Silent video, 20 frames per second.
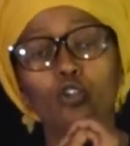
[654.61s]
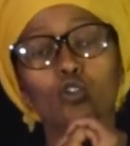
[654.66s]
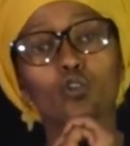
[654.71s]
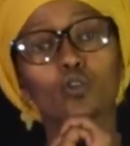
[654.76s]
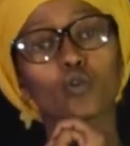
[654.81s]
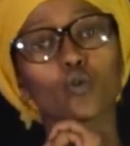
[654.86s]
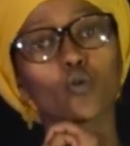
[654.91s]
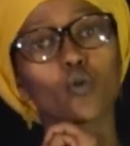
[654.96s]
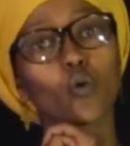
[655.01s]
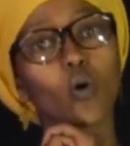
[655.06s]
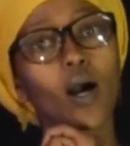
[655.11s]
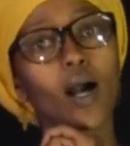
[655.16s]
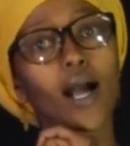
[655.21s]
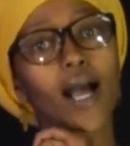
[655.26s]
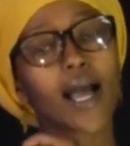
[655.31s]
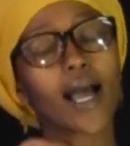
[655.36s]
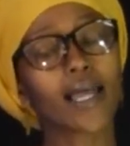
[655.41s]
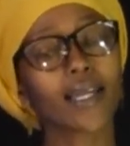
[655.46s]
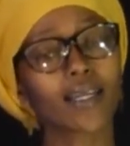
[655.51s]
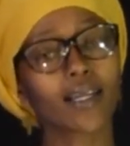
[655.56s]
you
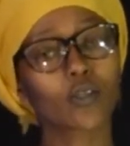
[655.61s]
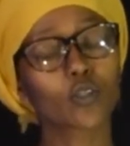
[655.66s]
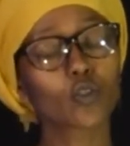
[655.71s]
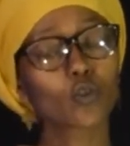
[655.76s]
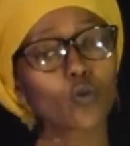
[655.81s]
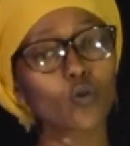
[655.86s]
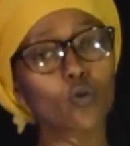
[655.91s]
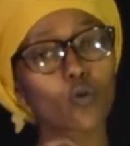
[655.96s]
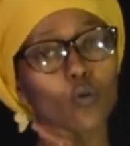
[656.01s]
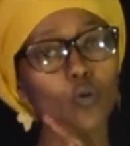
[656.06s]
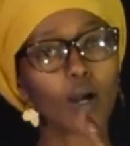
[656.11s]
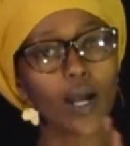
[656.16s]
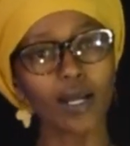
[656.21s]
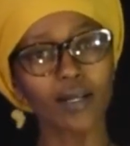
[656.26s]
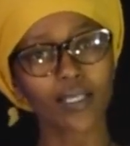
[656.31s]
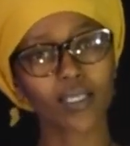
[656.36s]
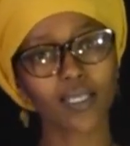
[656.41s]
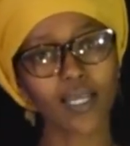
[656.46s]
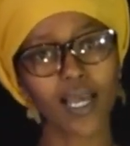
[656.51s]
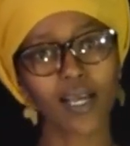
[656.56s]
are
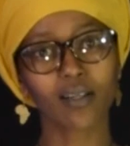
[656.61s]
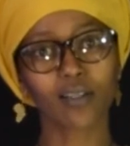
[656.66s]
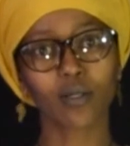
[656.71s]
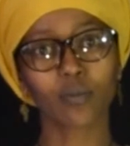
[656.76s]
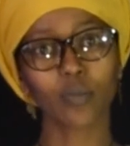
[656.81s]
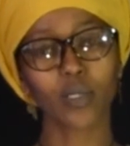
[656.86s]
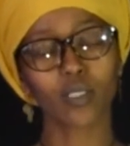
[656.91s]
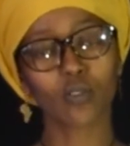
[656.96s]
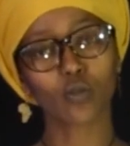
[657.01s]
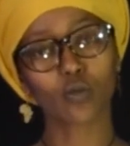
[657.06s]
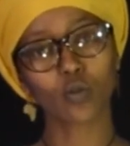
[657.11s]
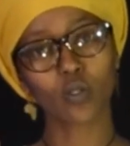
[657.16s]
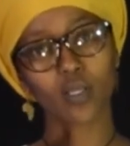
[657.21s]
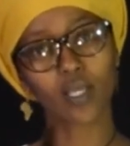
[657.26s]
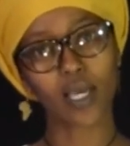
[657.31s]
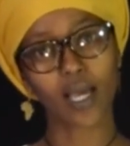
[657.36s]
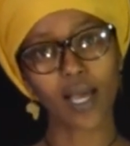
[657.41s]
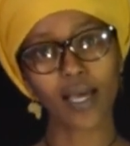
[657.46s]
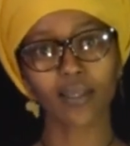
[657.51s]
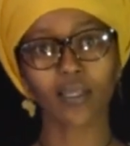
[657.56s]
in agreement with
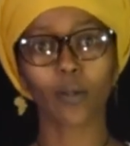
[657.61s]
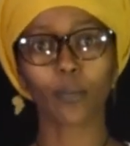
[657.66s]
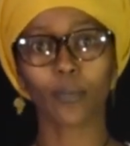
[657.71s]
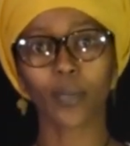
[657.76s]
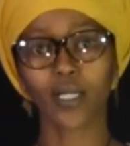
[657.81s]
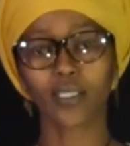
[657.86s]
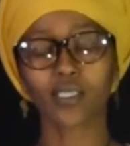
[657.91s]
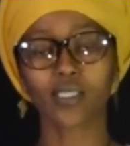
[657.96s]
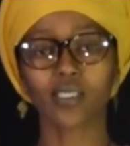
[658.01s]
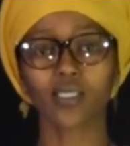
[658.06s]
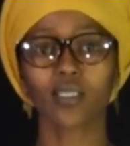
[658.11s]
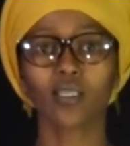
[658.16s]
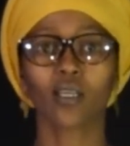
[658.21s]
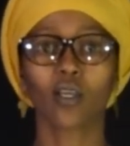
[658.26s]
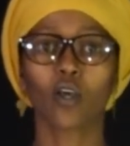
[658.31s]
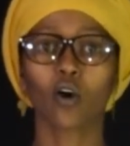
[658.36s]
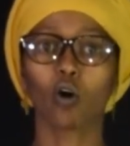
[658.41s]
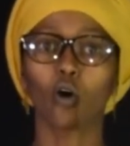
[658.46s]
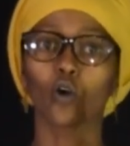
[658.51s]
the other party